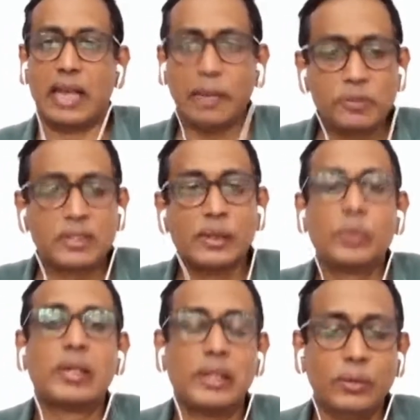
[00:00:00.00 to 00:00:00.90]

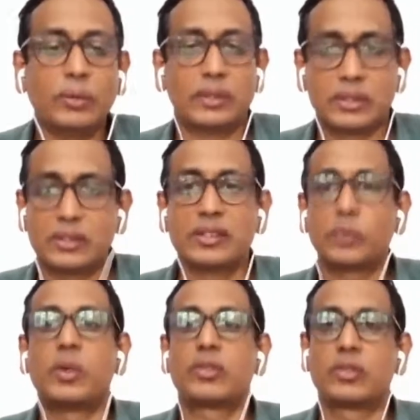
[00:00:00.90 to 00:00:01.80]
Absolutely no. It's just
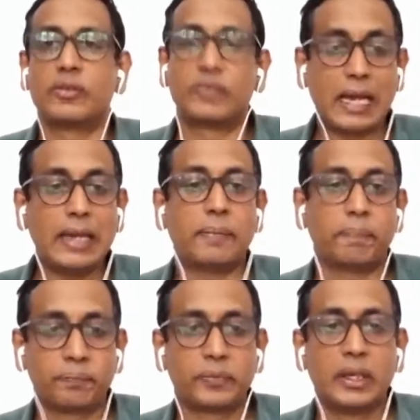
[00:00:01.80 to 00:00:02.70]
a question of time.